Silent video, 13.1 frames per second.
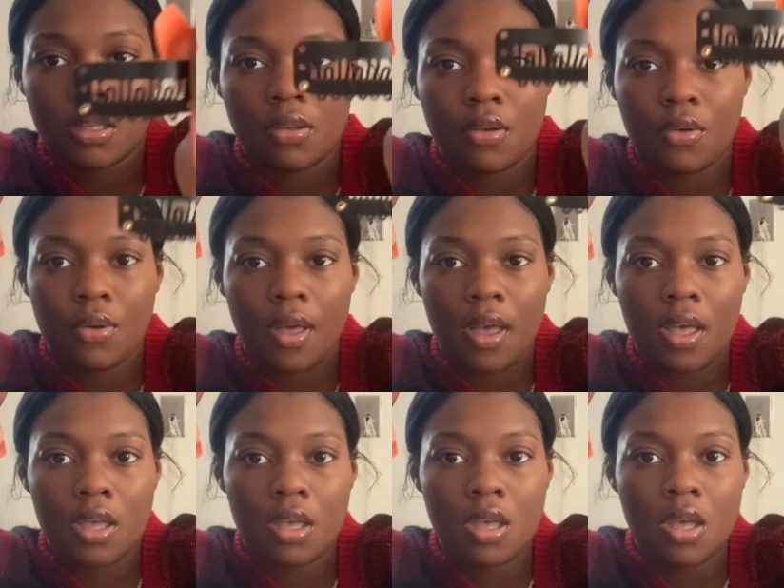
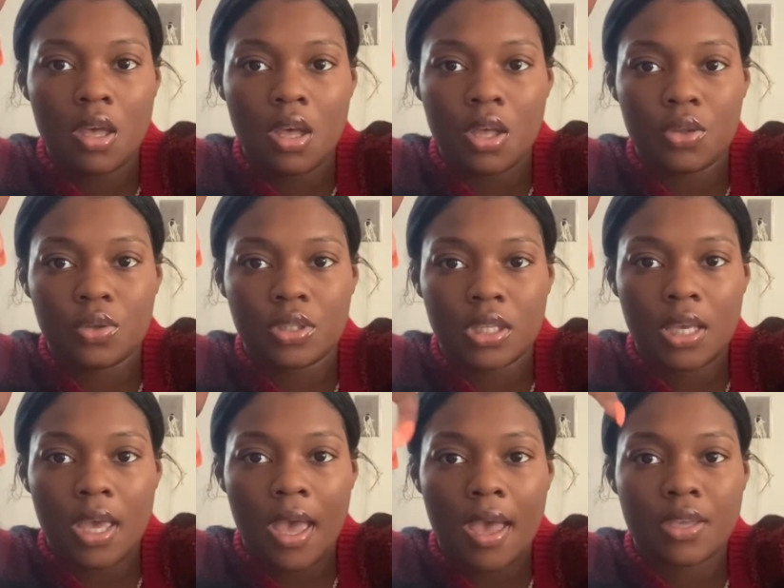okay? You see it
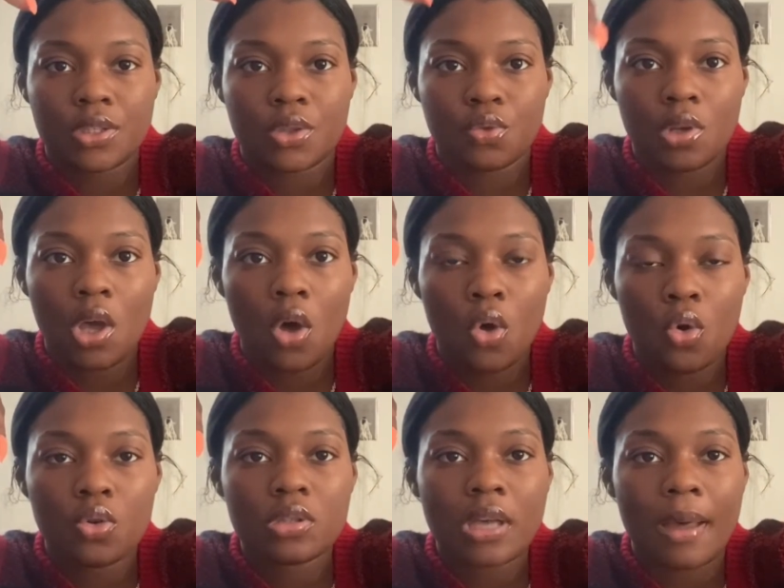has 3
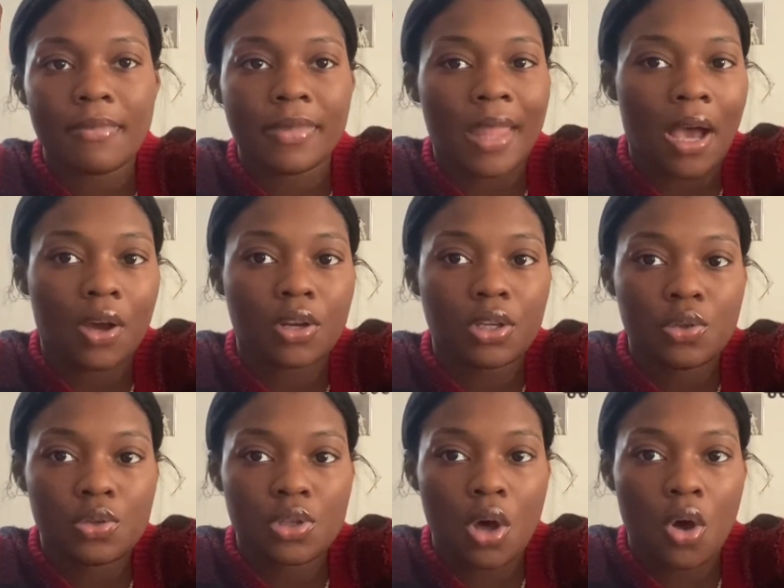holes. I'm not gonna use
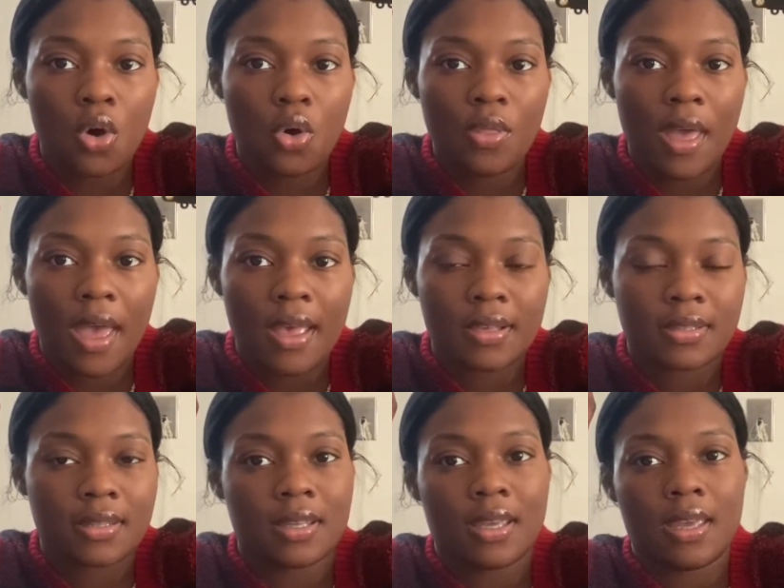the hole that has
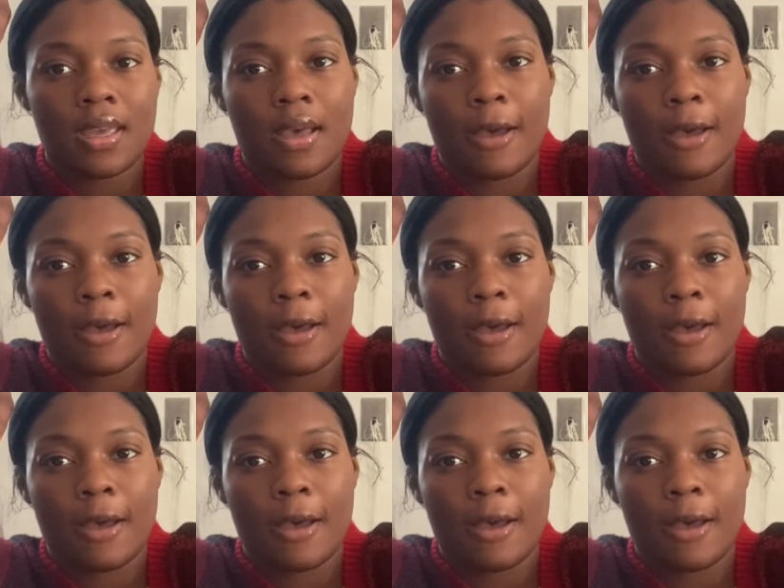the